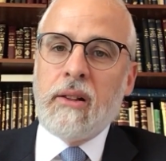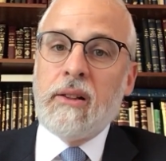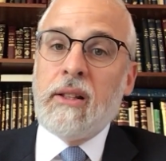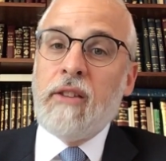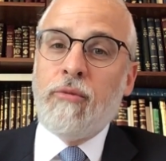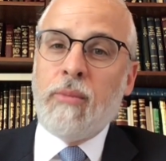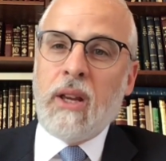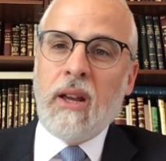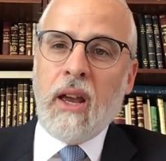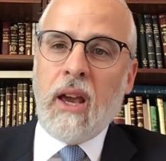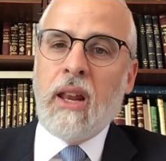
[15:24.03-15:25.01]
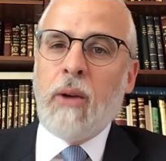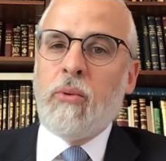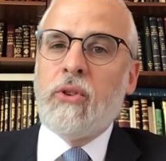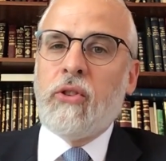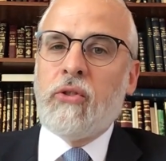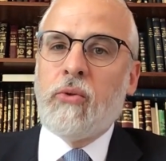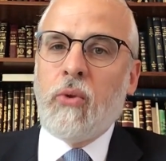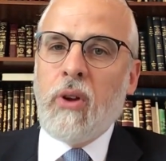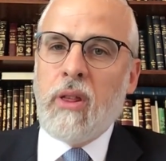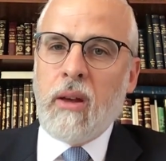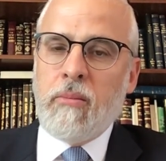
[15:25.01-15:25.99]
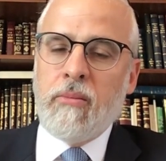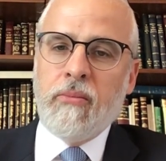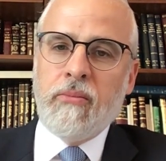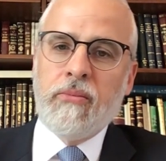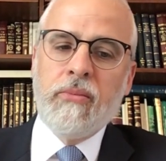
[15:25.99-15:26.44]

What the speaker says: leave me and I will destroy them.